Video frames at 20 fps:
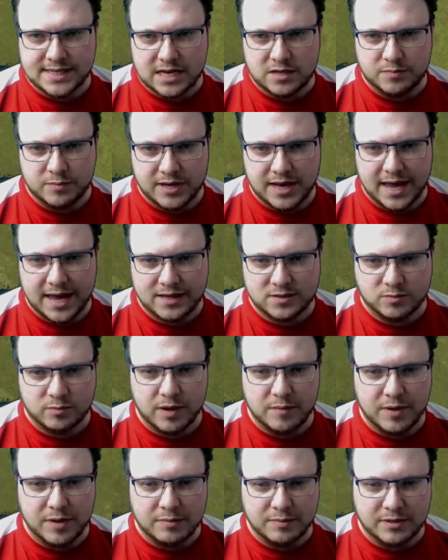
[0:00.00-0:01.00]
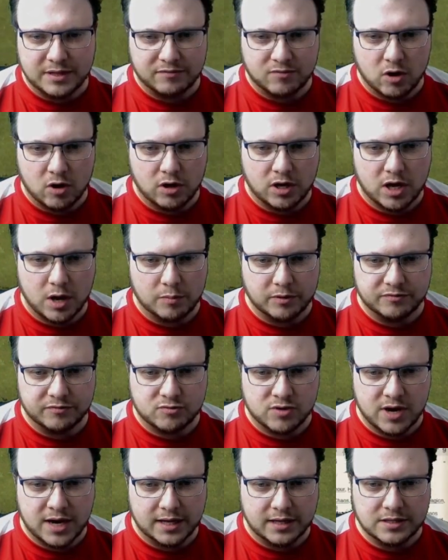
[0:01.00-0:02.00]
up a net where maybe they've got a couple of
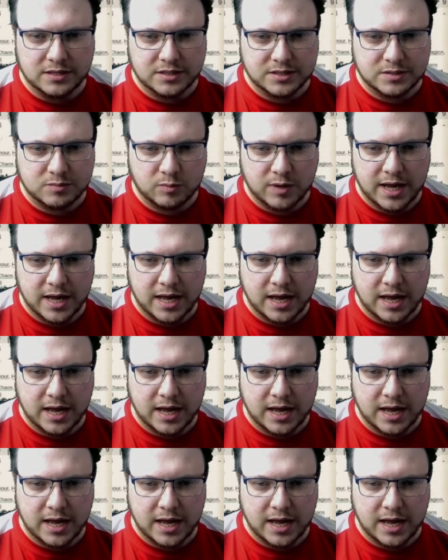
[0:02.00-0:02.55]
dragons where,